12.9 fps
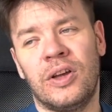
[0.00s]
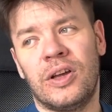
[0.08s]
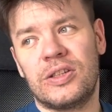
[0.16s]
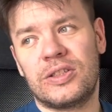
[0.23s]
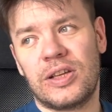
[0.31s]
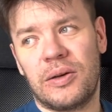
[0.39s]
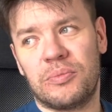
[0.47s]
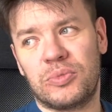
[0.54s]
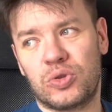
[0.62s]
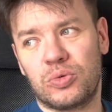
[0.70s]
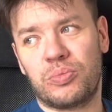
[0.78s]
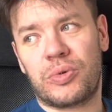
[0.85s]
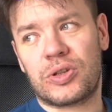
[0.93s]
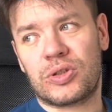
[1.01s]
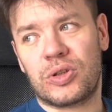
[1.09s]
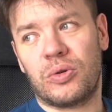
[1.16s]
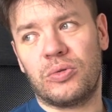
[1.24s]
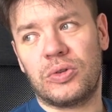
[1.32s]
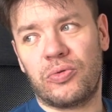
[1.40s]
some super
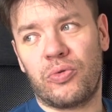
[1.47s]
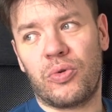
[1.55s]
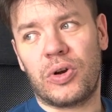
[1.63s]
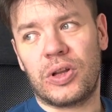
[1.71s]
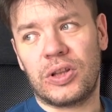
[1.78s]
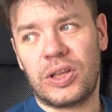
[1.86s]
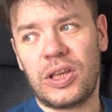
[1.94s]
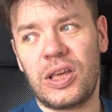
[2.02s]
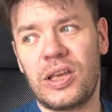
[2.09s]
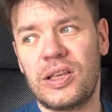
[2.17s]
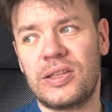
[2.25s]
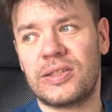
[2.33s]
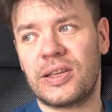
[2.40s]
slow foreign keys,